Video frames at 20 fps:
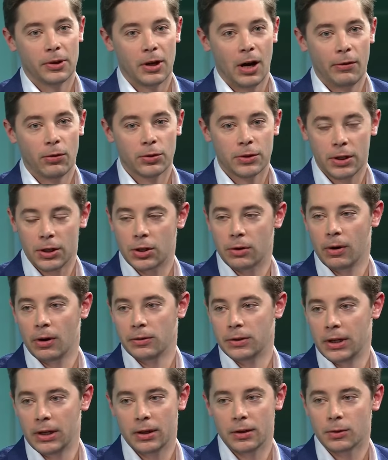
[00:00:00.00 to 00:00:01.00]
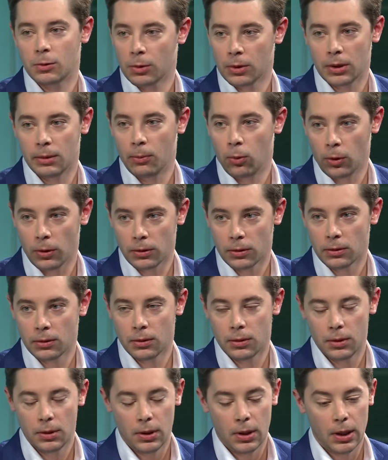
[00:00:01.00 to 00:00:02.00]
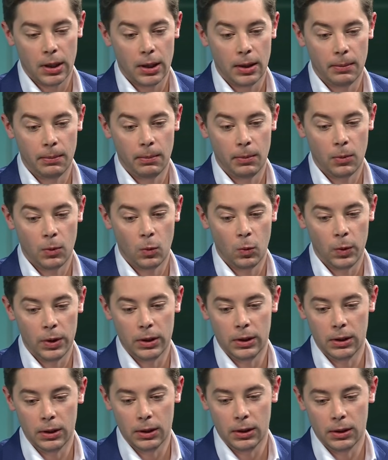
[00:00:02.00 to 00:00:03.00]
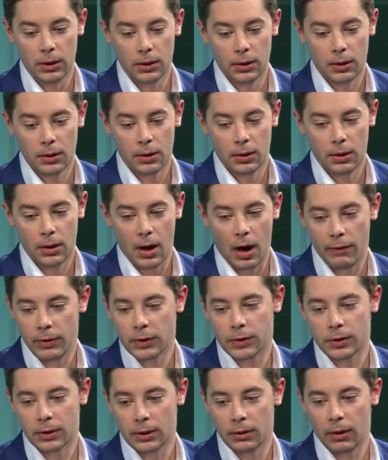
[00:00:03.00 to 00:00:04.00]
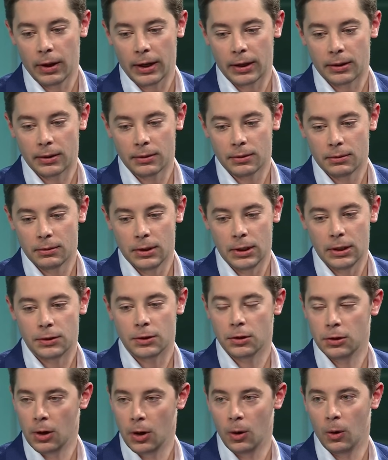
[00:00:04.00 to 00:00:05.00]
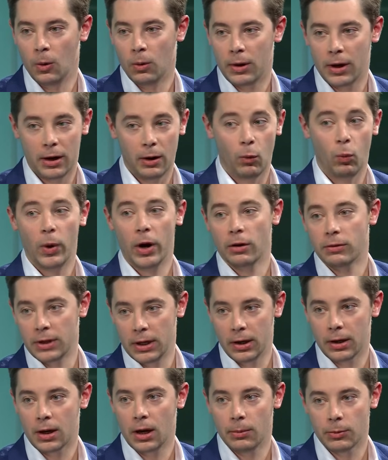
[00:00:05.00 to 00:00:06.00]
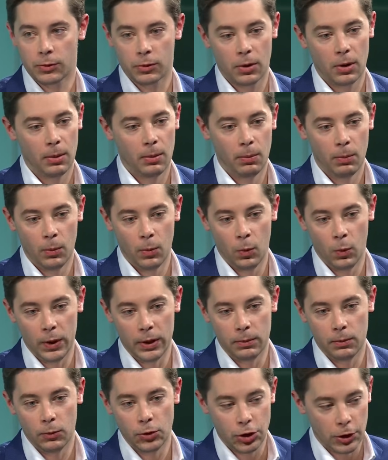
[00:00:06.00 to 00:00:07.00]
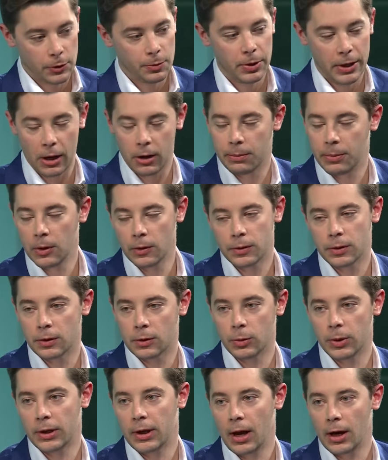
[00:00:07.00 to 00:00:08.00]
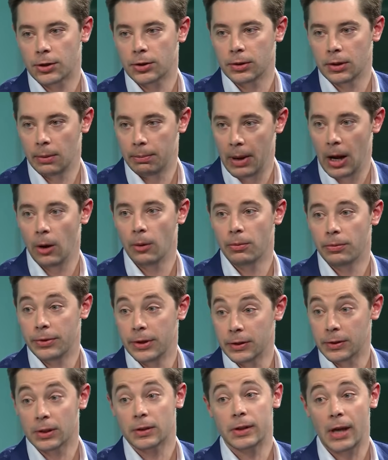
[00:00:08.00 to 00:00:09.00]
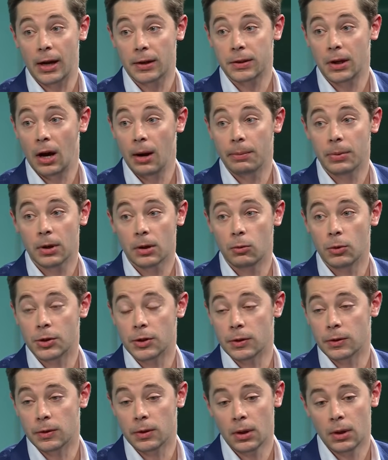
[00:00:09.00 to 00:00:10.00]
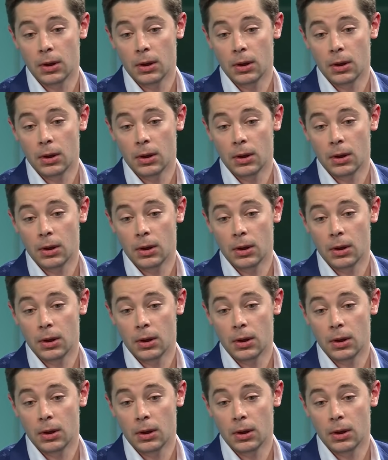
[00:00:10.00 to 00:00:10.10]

conversation around data is really important. Um, we obviously, like, need to know kind of where data comes from. We just put out a post this week, actually, about this exact topic, which is